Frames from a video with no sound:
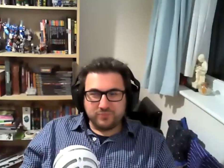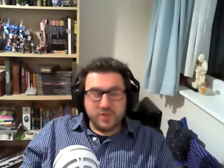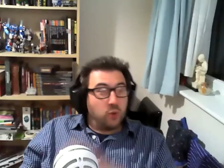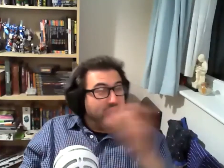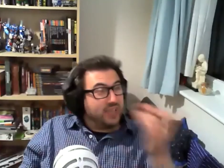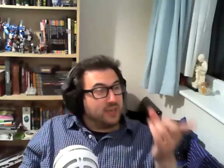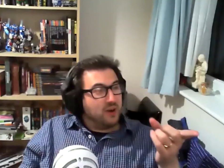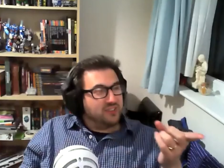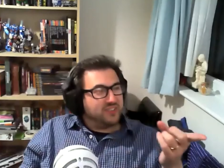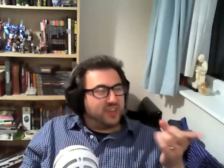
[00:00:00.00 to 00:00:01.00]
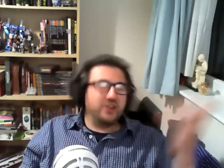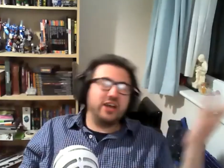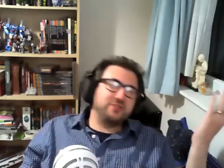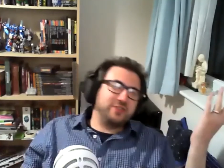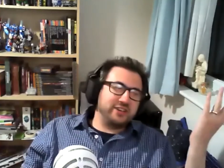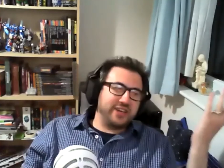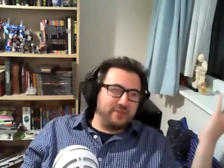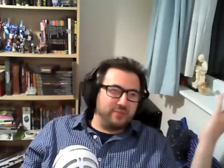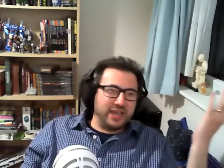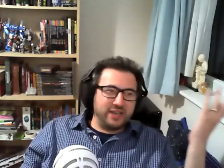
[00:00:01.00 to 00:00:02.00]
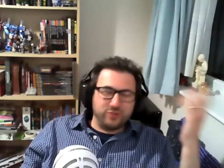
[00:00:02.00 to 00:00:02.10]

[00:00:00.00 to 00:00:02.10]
Wing Commander. Oh, that's video game. We're getting close.